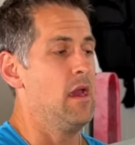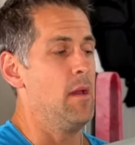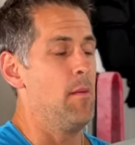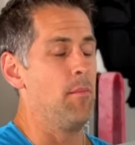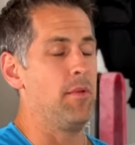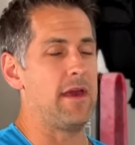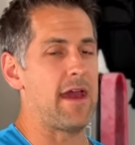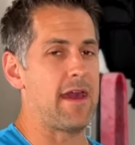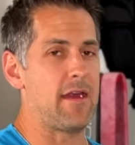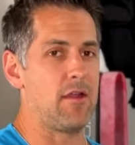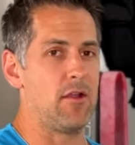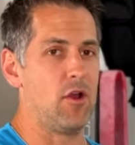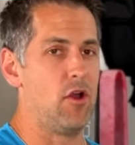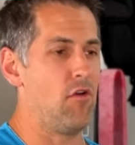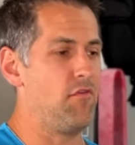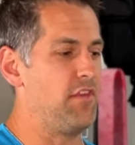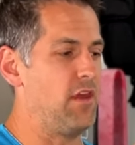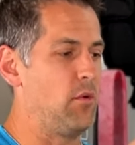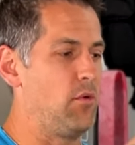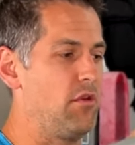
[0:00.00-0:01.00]
but I don't know
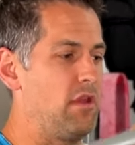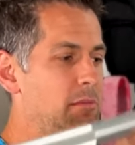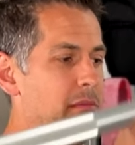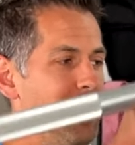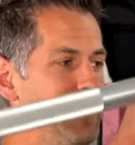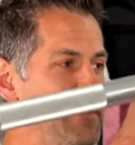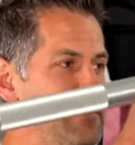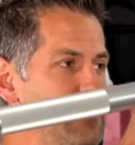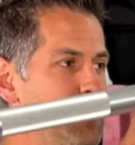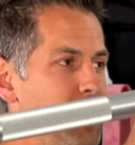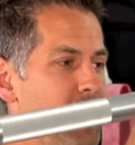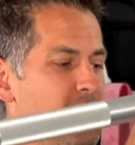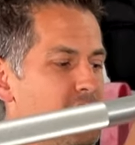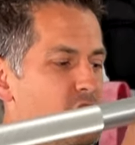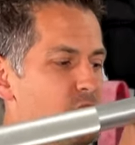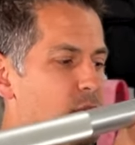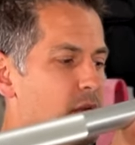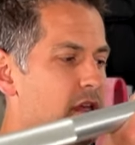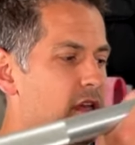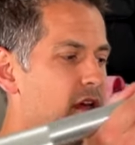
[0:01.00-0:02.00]
if they really made these
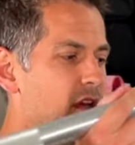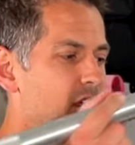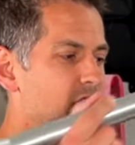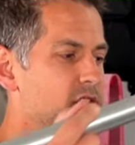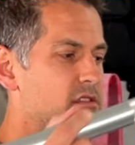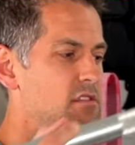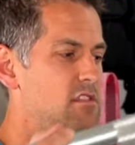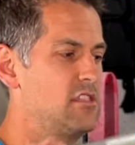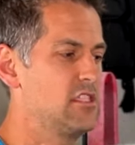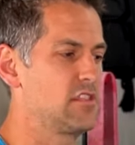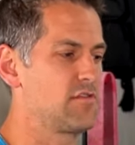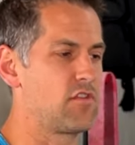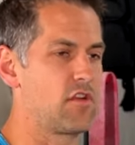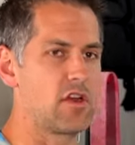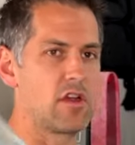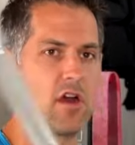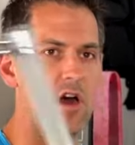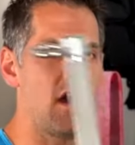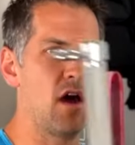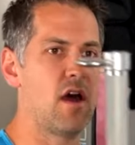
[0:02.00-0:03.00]
dimensions because just for
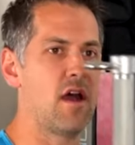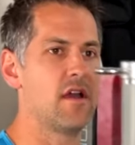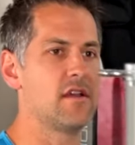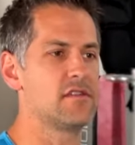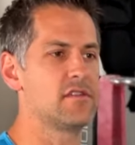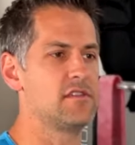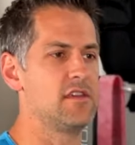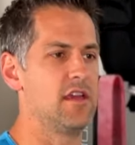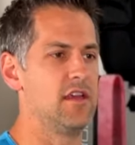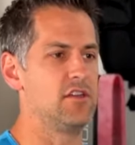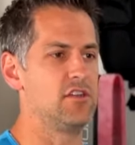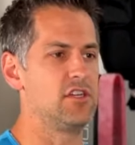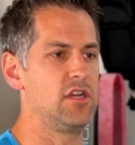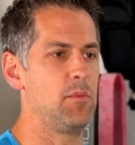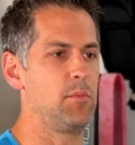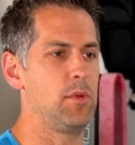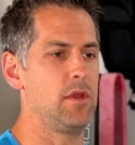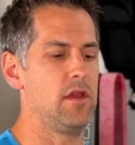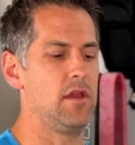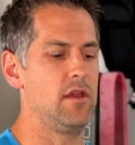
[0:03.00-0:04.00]
costs and
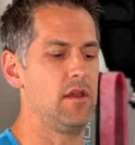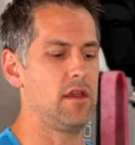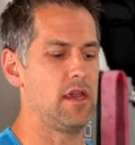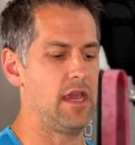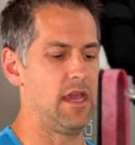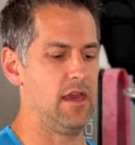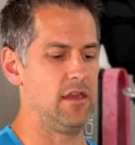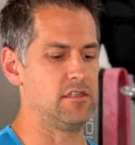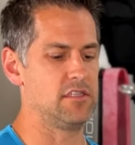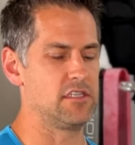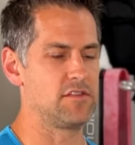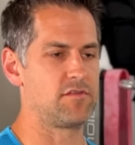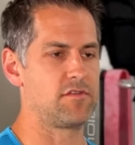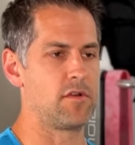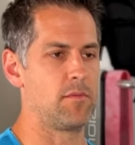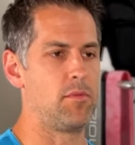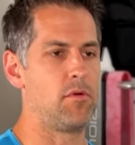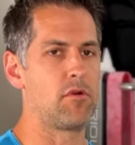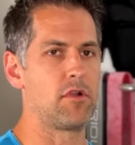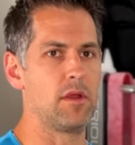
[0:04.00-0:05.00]
shipping and just
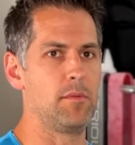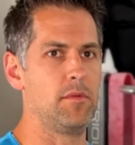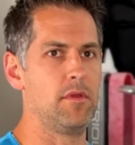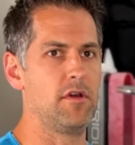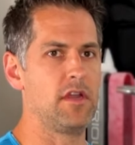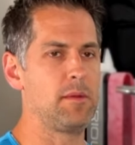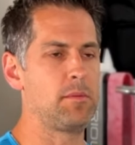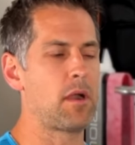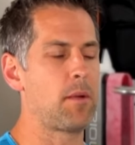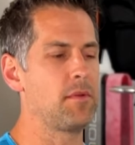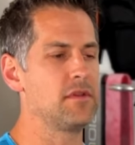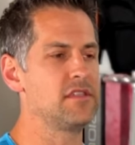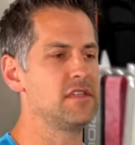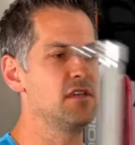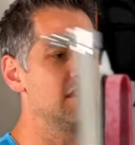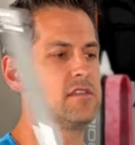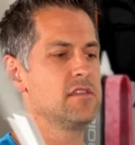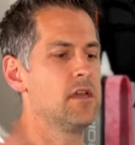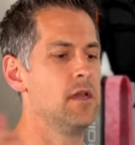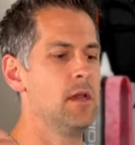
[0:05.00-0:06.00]
for portability
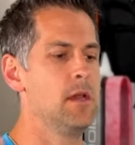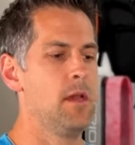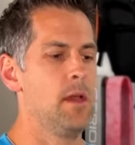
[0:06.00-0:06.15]
purposes.